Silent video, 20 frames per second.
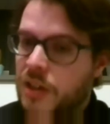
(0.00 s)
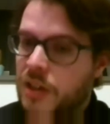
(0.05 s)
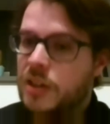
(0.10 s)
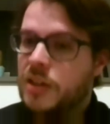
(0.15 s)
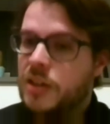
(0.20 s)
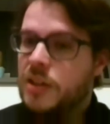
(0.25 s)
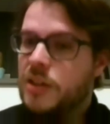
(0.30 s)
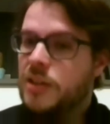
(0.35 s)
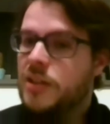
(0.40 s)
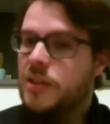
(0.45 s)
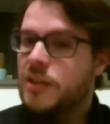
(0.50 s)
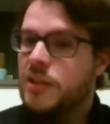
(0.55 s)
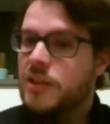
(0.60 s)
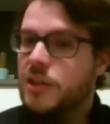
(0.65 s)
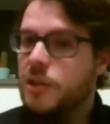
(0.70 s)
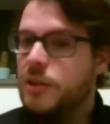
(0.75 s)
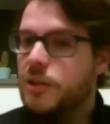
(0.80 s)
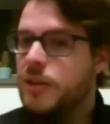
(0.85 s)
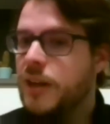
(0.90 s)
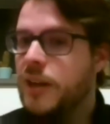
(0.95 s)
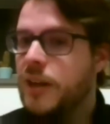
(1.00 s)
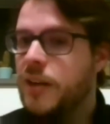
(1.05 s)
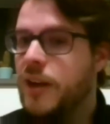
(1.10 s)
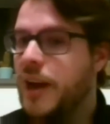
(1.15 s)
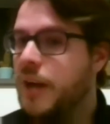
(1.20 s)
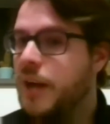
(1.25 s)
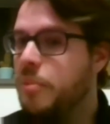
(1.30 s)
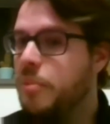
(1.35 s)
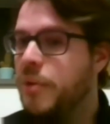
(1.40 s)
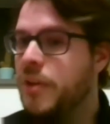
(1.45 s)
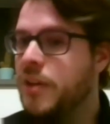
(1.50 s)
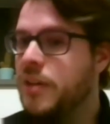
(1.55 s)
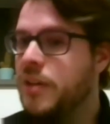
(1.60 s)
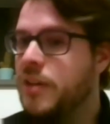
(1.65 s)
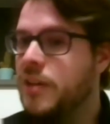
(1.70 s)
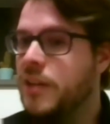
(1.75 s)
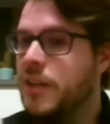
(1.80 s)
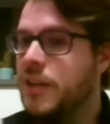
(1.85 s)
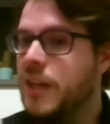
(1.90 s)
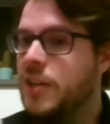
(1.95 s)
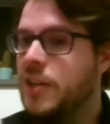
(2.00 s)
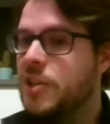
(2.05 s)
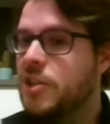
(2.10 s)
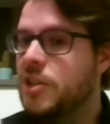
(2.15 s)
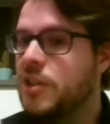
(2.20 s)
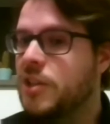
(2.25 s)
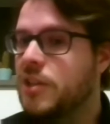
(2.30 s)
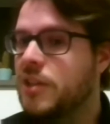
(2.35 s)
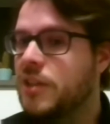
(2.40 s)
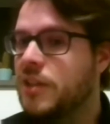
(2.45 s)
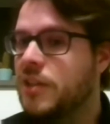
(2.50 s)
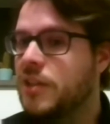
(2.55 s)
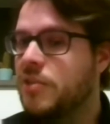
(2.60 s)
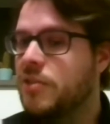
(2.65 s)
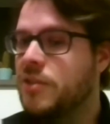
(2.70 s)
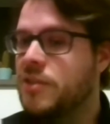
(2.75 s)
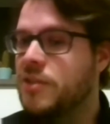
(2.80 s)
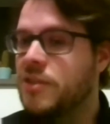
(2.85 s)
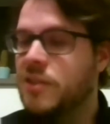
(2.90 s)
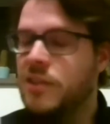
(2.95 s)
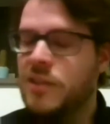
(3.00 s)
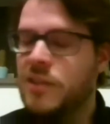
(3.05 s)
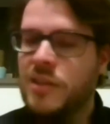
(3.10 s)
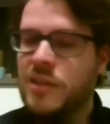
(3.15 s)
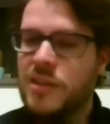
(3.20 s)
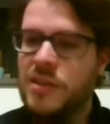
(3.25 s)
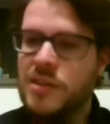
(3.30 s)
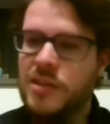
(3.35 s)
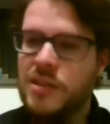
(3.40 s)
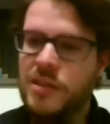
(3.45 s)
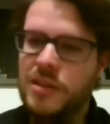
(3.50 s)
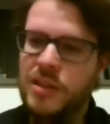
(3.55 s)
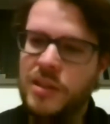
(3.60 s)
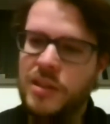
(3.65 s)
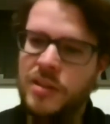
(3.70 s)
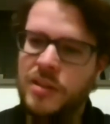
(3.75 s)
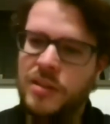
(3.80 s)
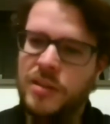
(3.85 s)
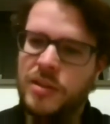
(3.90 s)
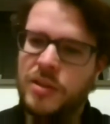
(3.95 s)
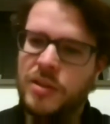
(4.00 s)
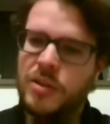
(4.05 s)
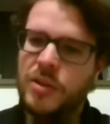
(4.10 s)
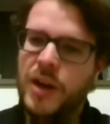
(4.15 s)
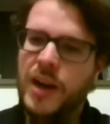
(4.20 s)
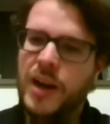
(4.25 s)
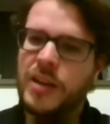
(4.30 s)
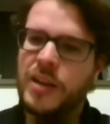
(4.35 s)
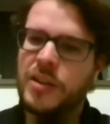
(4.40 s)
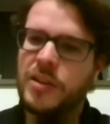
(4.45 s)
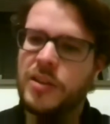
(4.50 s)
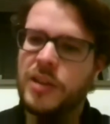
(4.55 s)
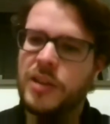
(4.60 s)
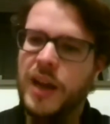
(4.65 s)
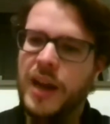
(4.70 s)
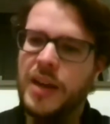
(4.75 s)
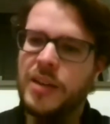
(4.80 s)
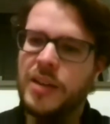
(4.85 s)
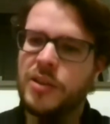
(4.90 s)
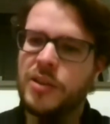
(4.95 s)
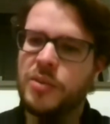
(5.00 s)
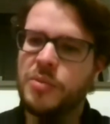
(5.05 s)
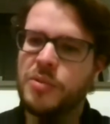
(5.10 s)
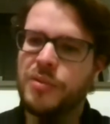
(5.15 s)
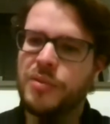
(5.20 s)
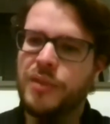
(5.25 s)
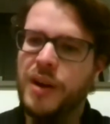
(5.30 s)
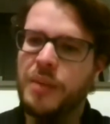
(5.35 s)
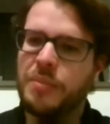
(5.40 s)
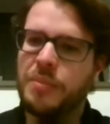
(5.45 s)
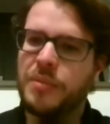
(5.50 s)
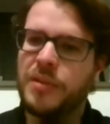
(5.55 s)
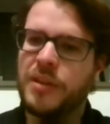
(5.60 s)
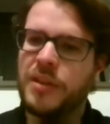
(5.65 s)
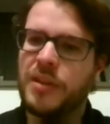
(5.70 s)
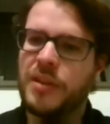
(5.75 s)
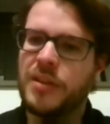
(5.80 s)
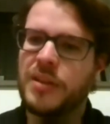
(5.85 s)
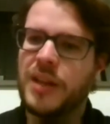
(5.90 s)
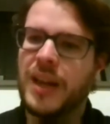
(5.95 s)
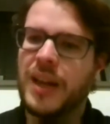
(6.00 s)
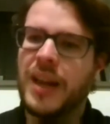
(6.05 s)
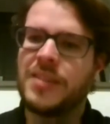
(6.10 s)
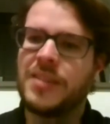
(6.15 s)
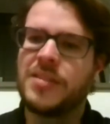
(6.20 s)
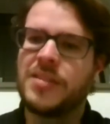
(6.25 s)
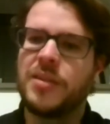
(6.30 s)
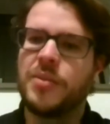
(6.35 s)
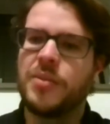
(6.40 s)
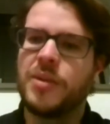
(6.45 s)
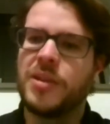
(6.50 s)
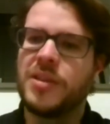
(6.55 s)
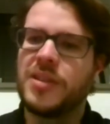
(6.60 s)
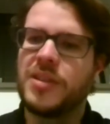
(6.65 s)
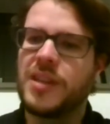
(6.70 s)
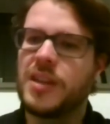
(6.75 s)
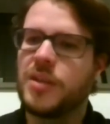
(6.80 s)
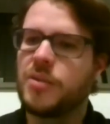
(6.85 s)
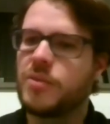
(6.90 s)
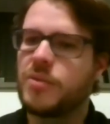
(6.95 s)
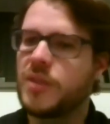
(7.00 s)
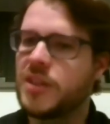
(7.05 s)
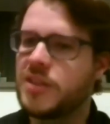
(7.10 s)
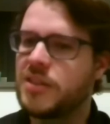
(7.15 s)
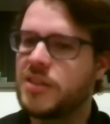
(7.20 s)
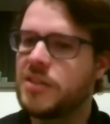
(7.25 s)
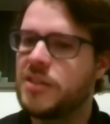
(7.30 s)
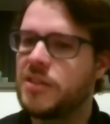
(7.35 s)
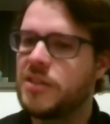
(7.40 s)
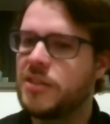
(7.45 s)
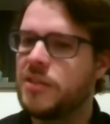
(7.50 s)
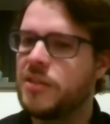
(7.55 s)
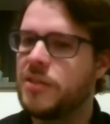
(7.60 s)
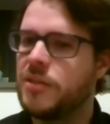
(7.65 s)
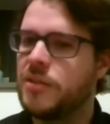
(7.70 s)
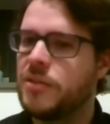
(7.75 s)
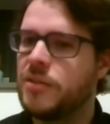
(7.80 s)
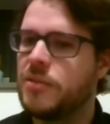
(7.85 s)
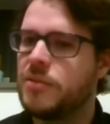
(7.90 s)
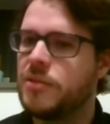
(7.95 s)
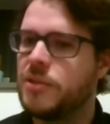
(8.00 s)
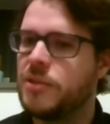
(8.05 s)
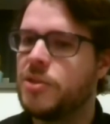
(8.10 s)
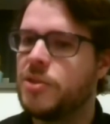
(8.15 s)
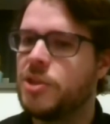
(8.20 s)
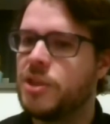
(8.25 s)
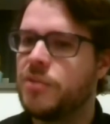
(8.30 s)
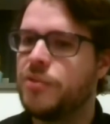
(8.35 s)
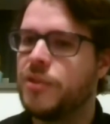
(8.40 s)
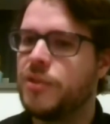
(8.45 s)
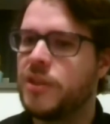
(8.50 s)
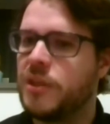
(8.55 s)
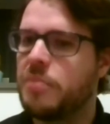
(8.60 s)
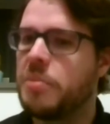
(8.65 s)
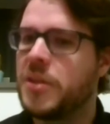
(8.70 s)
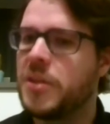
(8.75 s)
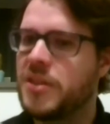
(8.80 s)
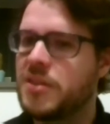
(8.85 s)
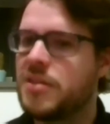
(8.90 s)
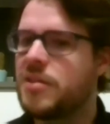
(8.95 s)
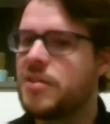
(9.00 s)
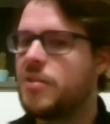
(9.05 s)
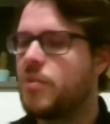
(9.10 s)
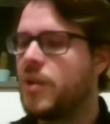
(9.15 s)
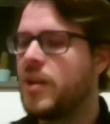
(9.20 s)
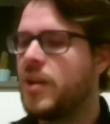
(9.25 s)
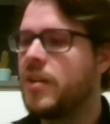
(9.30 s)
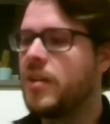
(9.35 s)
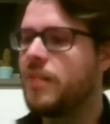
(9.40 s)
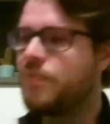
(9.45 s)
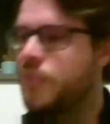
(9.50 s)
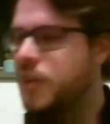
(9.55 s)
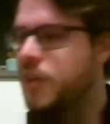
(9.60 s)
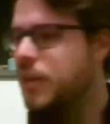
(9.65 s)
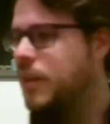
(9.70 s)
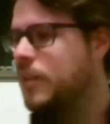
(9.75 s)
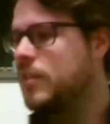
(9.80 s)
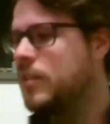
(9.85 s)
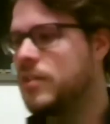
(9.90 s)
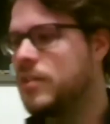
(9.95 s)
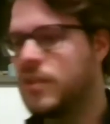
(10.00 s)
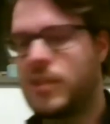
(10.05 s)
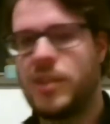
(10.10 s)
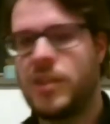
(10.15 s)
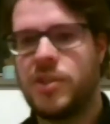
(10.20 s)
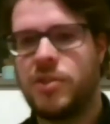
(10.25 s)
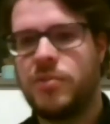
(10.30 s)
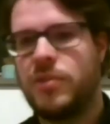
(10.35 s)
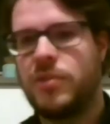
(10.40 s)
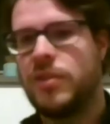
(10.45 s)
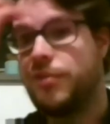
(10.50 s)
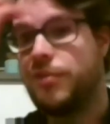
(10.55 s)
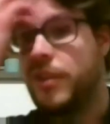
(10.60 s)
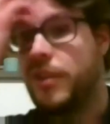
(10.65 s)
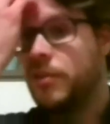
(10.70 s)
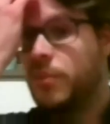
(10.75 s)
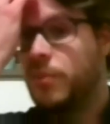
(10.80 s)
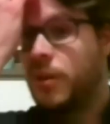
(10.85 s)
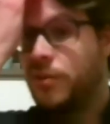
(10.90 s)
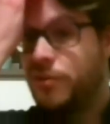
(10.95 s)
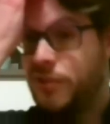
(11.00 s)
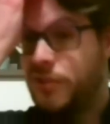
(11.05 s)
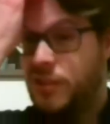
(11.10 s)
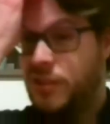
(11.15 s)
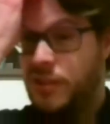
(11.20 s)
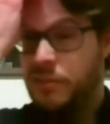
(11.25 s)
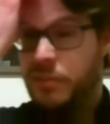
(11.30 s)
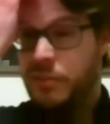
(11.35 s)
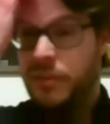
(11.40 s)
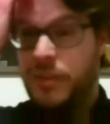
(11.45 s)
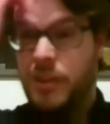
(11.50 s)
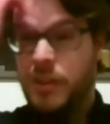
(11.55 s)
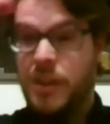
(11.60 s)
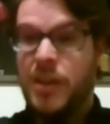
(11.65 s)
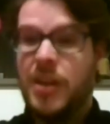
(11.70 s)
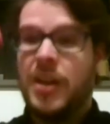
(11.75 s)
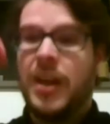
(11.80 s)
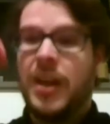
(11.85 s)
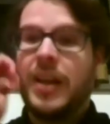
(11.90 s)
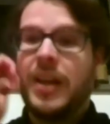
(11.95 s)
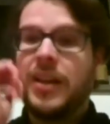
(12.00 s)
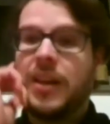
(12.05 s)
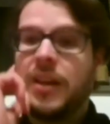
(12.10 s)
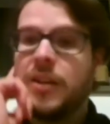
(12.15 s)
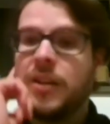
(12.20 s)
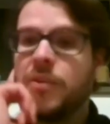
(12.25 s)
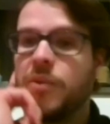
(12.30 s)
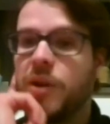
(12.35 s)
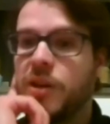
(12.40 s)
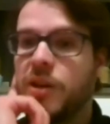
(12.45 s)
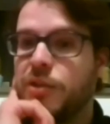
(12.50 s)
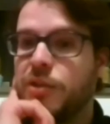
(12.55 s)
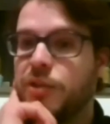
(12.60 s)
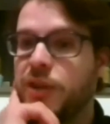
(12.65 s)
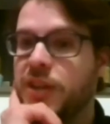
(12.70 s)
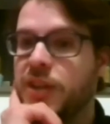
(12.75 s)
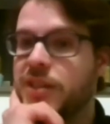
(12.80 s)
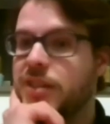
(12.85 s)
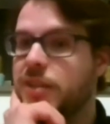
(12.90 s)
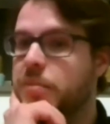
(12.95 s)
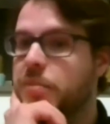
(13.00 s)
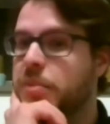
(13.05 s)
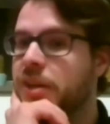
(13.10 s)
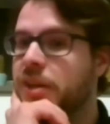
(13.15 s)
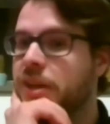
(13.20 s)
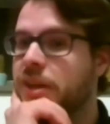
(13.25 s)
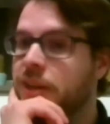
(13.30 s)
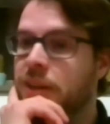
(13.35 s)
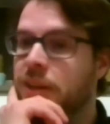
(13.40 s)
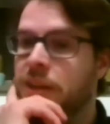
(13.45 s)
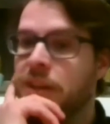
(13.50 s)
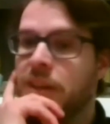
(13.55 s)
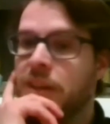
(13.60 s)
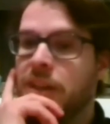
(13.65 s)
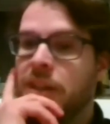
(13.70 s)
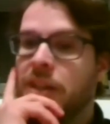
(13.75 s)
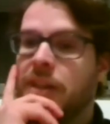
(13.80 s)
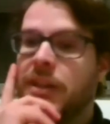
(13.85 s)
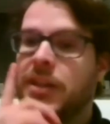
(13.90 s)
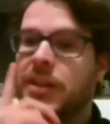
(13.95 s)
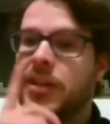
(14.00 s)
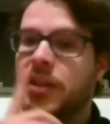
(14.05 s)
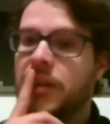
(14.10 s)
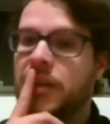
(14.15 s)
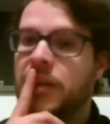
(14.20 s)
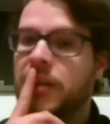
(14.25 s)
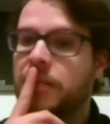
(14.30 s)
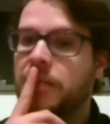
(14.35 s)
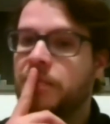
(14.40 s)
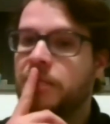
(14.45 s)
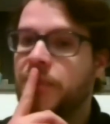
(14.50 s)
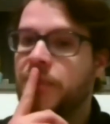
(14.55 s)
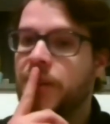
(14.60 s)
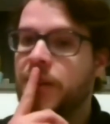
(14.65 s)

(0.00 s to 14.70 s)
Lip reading: that they are happy and engaged and interested in this. And then the higher you move up, the less they want to take risks on, shifting the business away. And I had a discussion with a friend of mine, for example, lately, who works for SAP, and